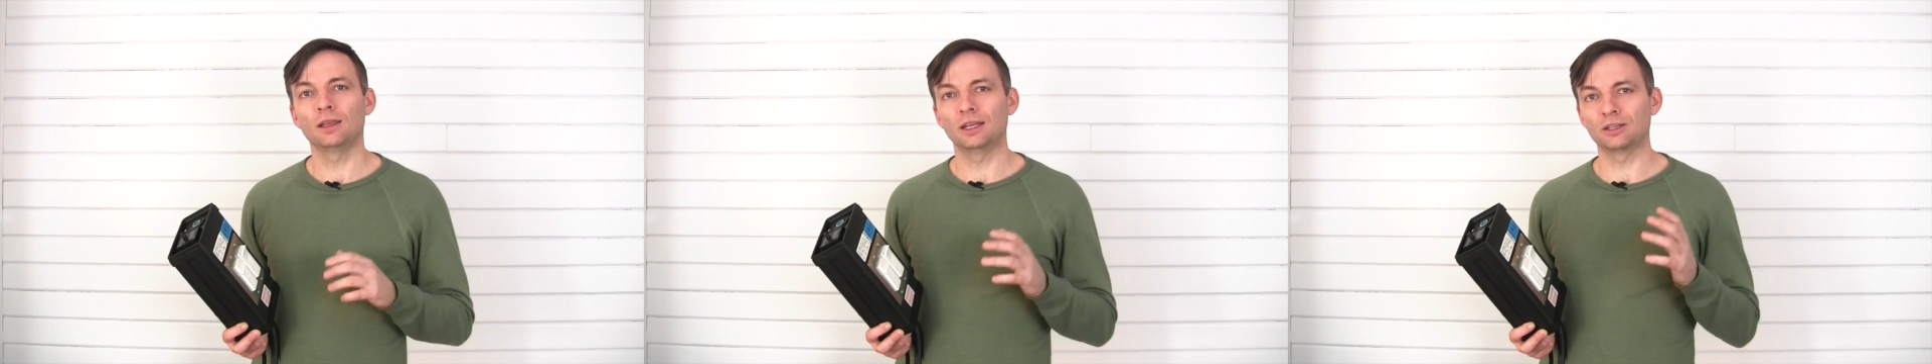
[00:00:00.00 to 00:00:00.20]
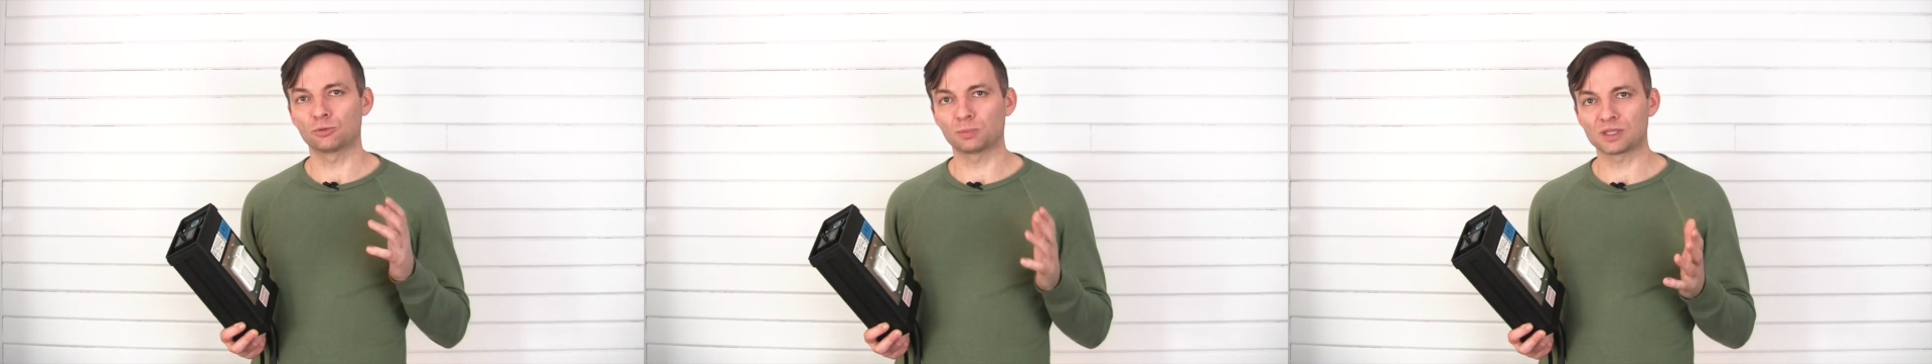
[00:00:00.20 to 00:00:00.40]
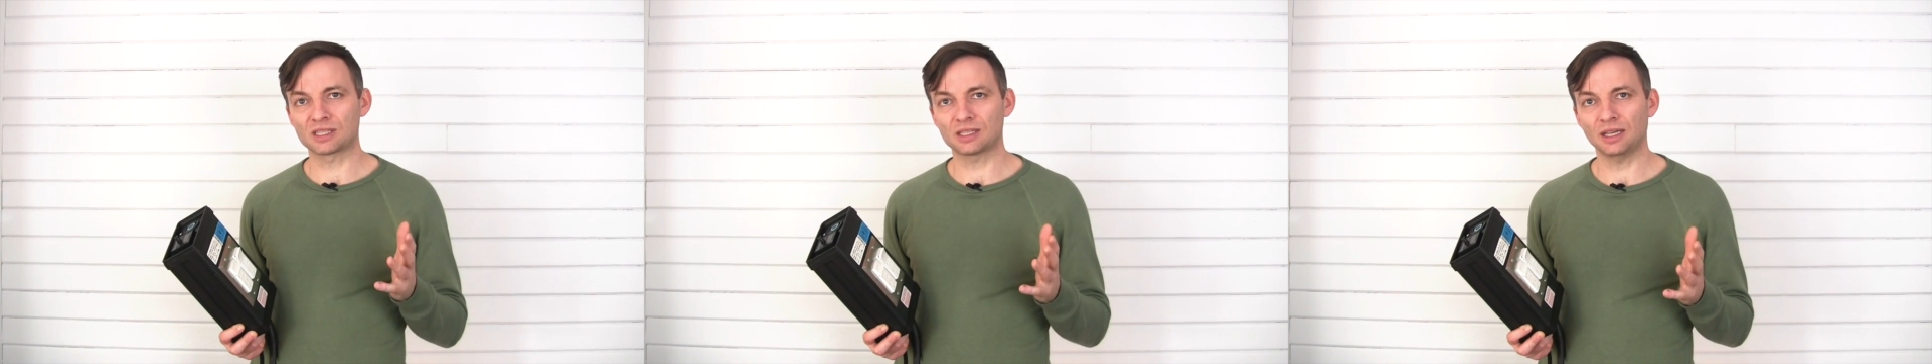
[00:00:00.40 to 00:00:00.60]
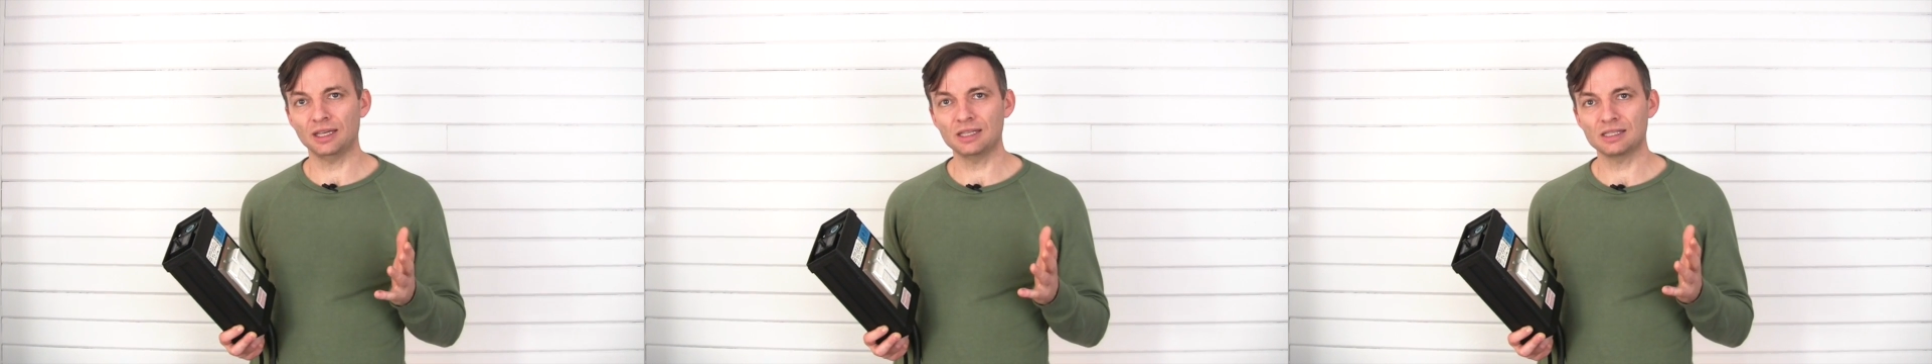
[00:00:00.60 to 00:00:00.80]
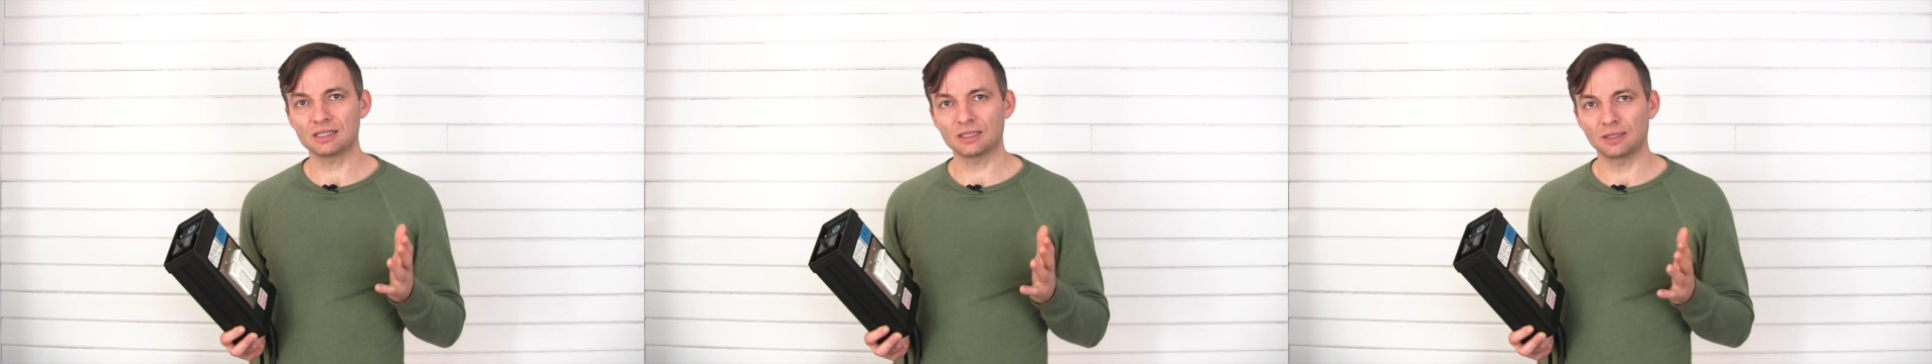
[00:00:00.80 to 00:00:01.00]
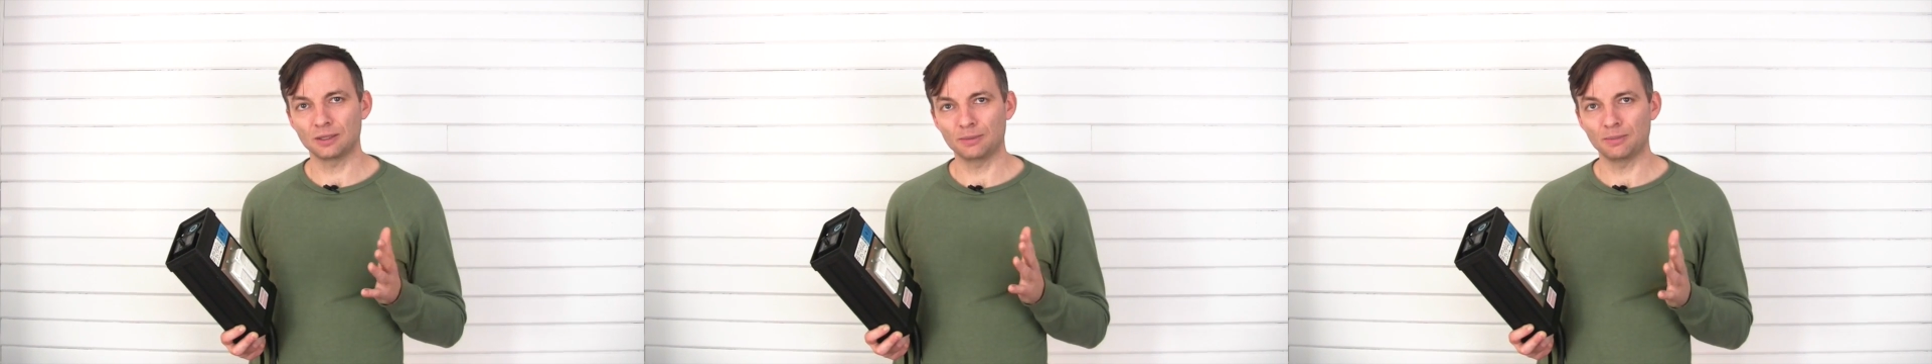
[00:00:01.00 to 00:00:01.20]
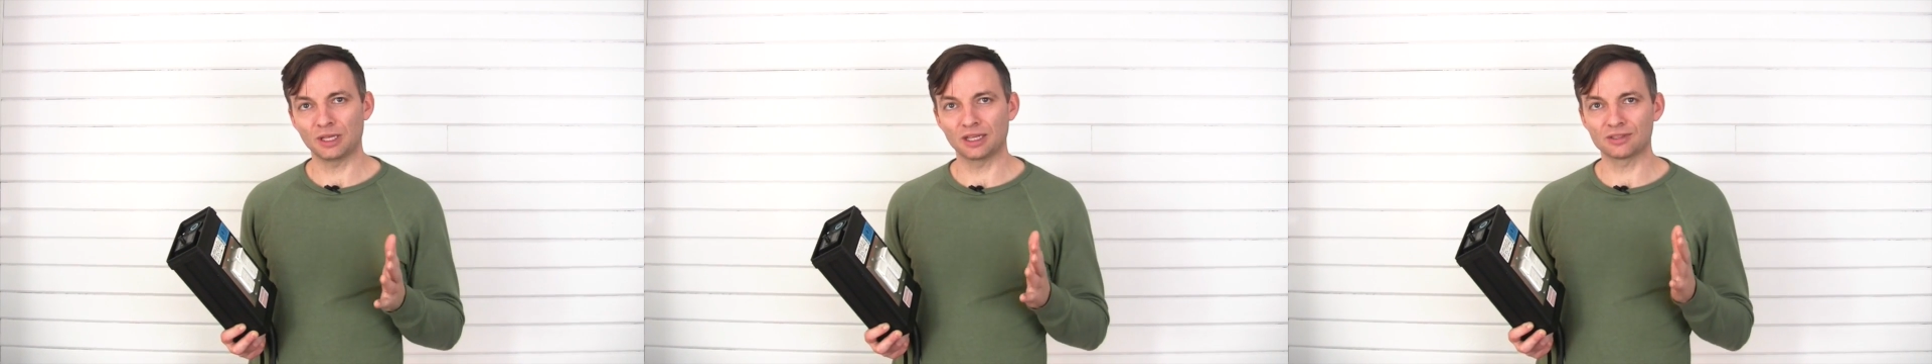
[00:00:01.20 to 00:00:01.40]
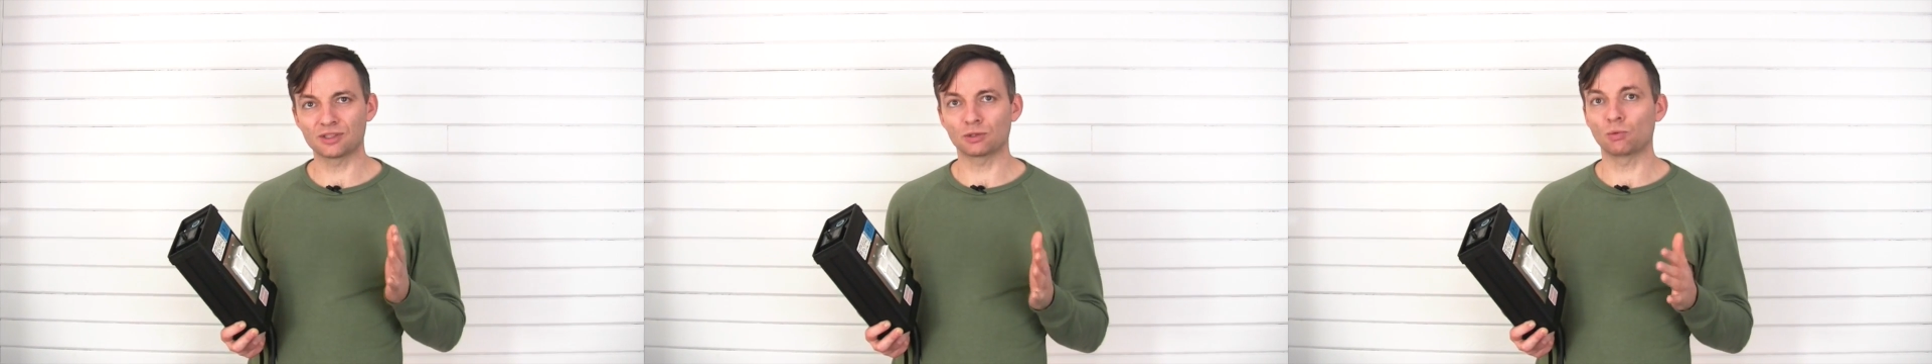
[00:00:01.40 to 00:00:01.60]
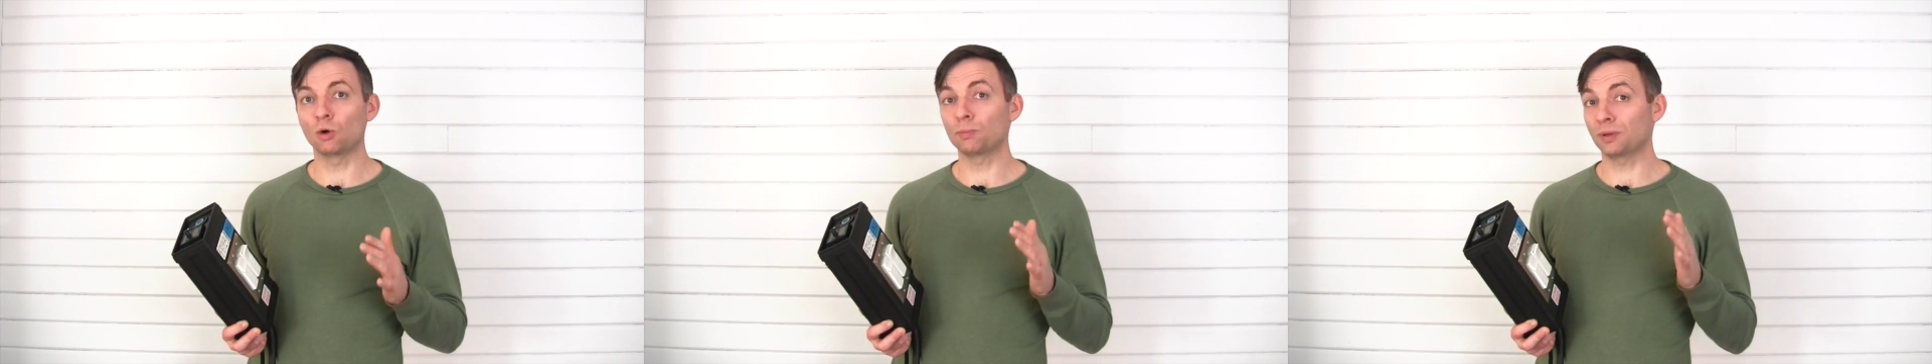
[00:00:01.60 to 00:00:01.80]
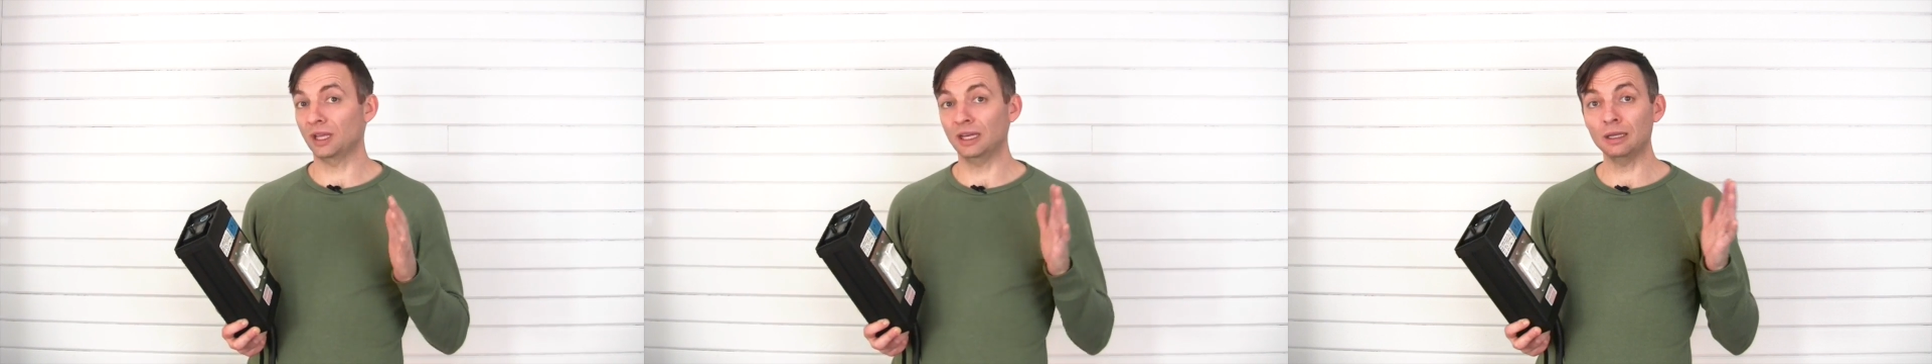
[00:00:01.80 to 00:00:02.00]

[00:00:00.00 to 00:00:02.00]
It is precise because there won't be